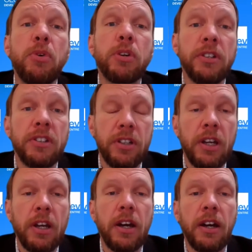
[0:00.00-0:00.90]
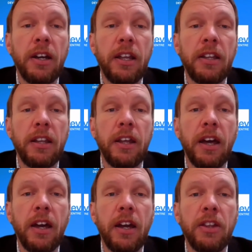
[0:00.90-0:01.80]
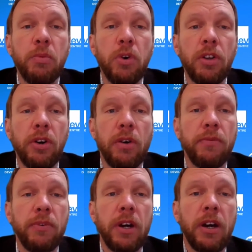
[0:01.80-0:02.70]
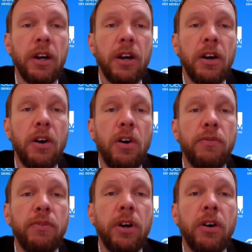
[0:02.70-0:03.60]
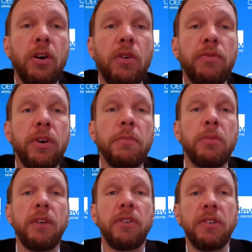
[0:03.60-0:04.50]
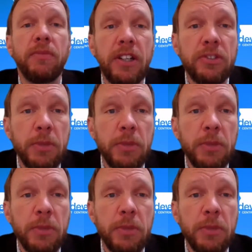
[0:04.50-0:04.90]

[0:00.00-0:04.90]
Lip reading: important in the world of private